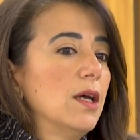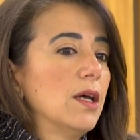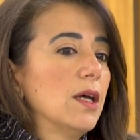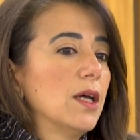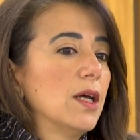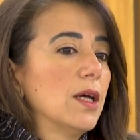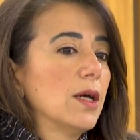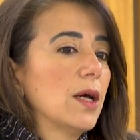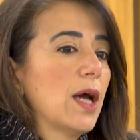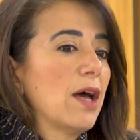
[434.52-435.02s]

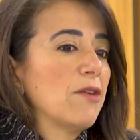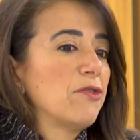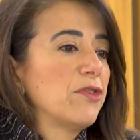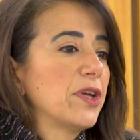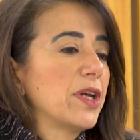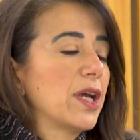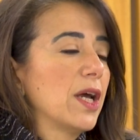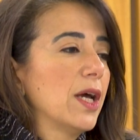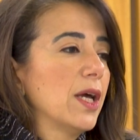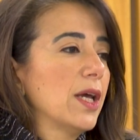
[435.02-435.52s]

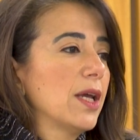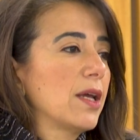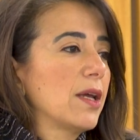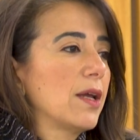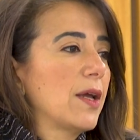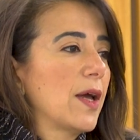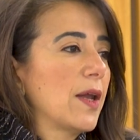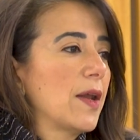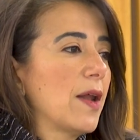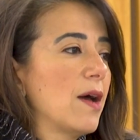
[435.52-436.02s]
Africa
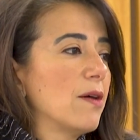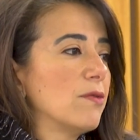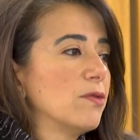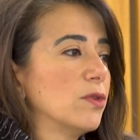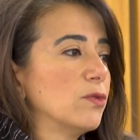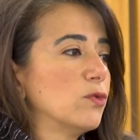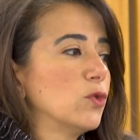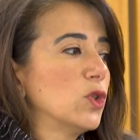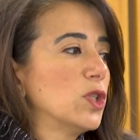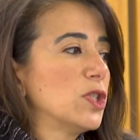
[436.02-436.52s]
can have
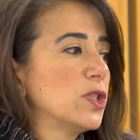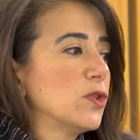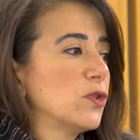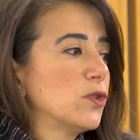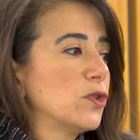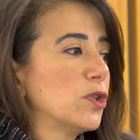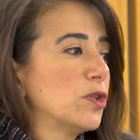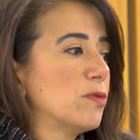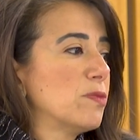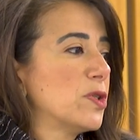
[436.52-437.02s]
a voice in
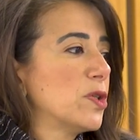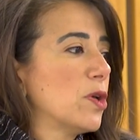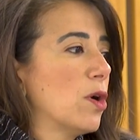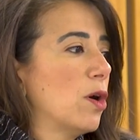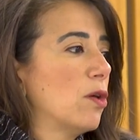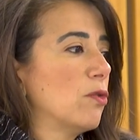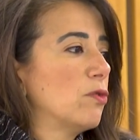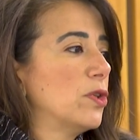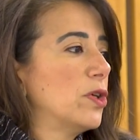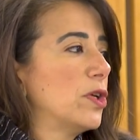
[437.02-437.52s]
terms
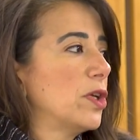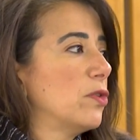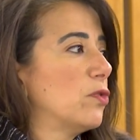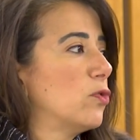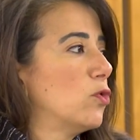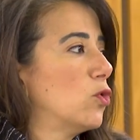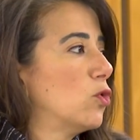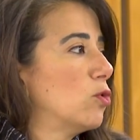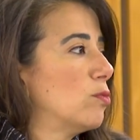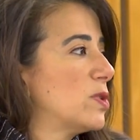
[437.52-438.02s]
of the
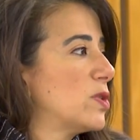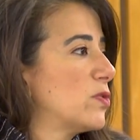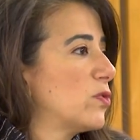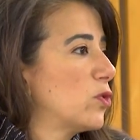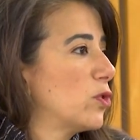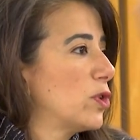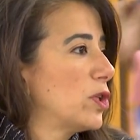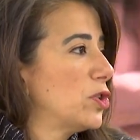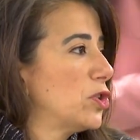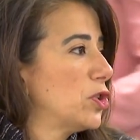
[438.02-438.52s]
reforms
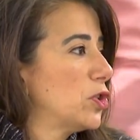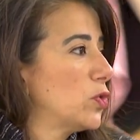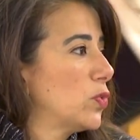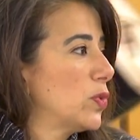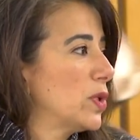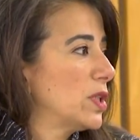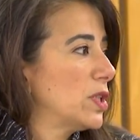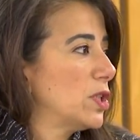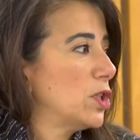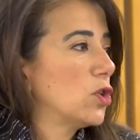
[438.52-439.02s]
for the
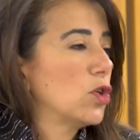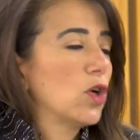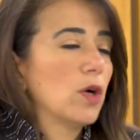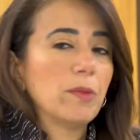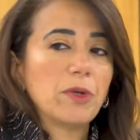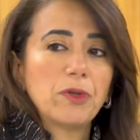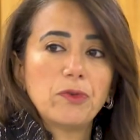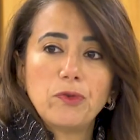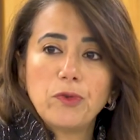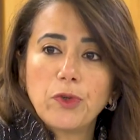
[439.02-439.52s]
G20
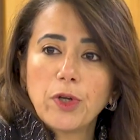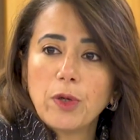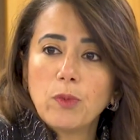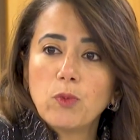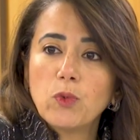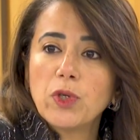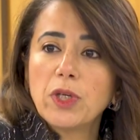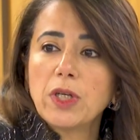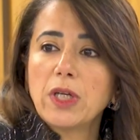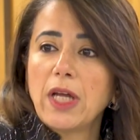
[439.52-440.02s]
common
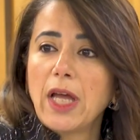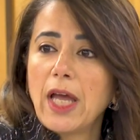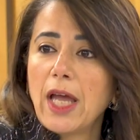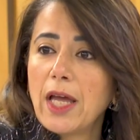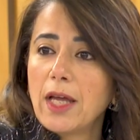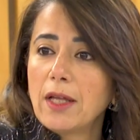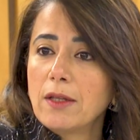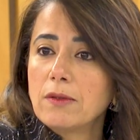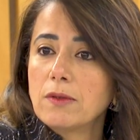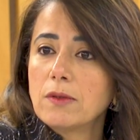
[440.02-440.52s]
framework
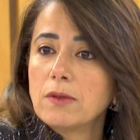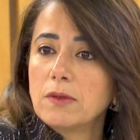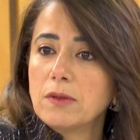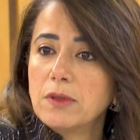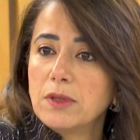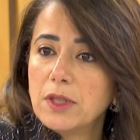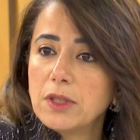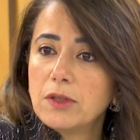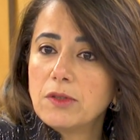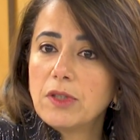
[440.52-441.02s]
and
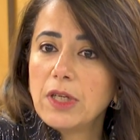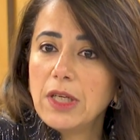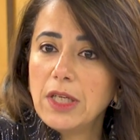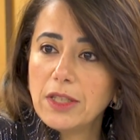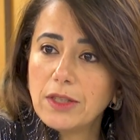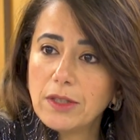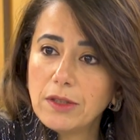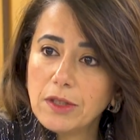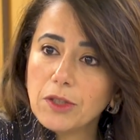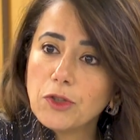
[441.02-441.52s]
debt
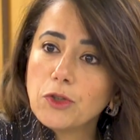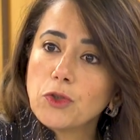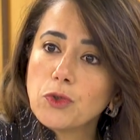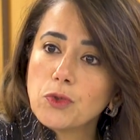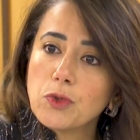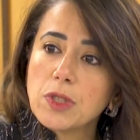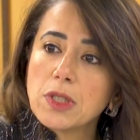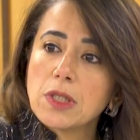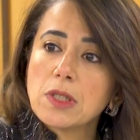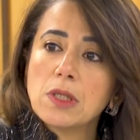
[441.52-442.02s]
related
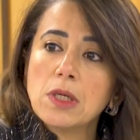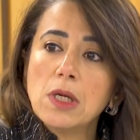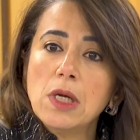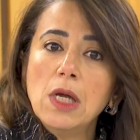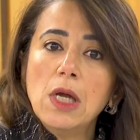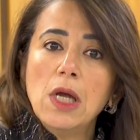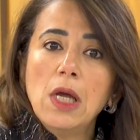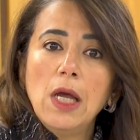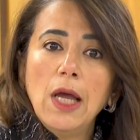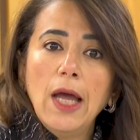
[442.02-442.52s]
issues.
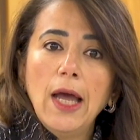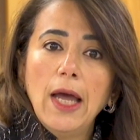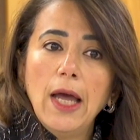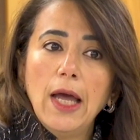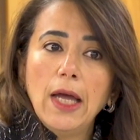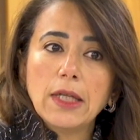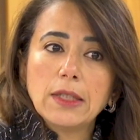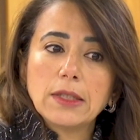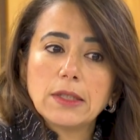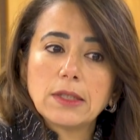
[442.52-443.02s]

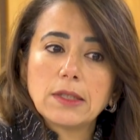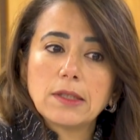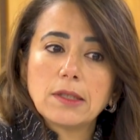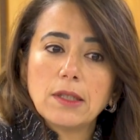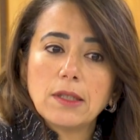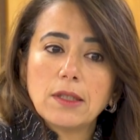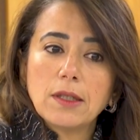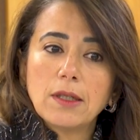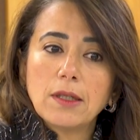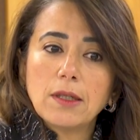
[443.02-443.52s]
And
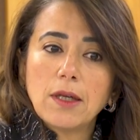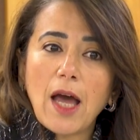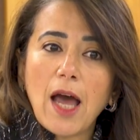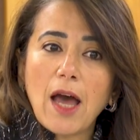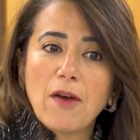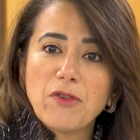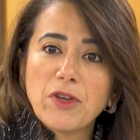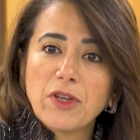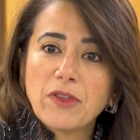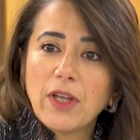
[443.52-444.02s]
uh,
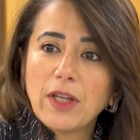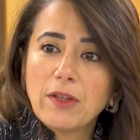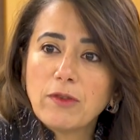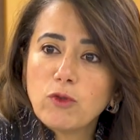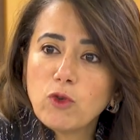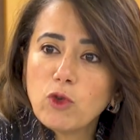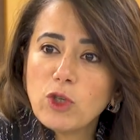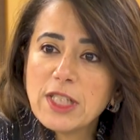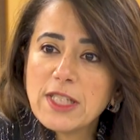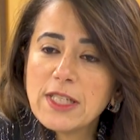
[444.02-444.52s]
having that
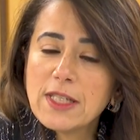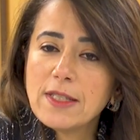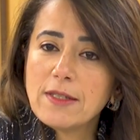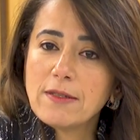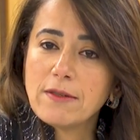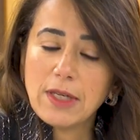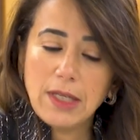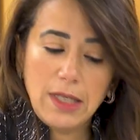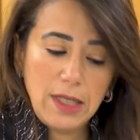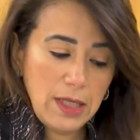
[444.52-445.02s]
voice is
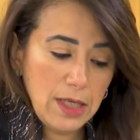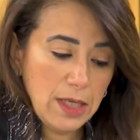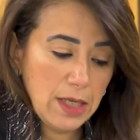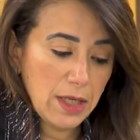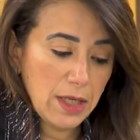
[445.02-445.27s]
really